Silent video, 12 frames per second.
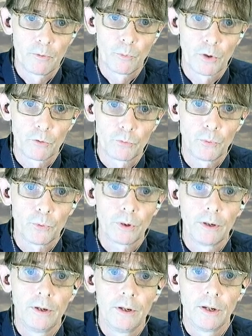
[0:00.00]
by
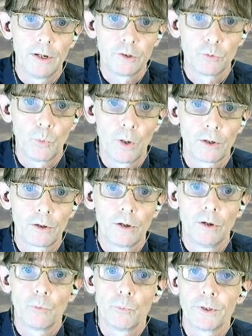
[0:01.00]
14 is 1,
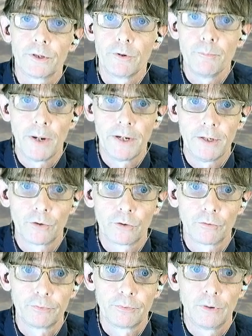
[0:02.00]
with the
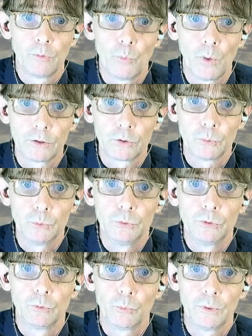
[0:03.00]
remainder of 12,
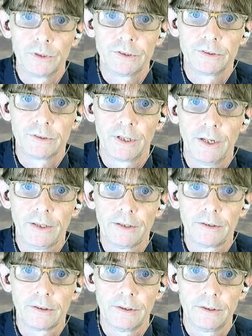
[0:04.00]
which is
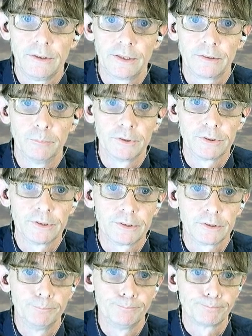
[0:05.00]
8 in the decimal
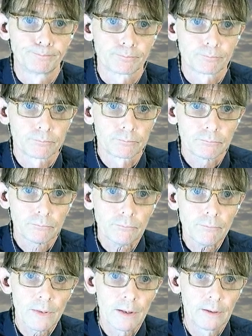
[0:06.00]
system.
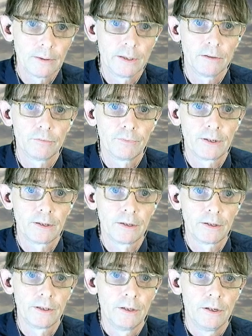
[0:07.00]
And then
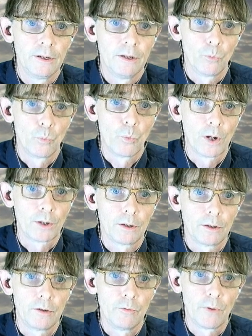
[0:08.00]
finally 1
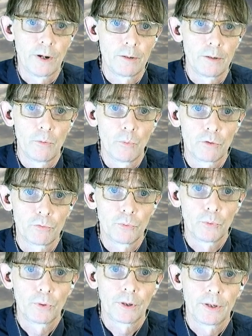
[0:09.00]
divided by
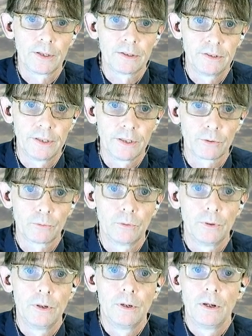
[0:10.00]
14 is 0,
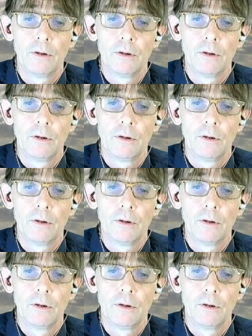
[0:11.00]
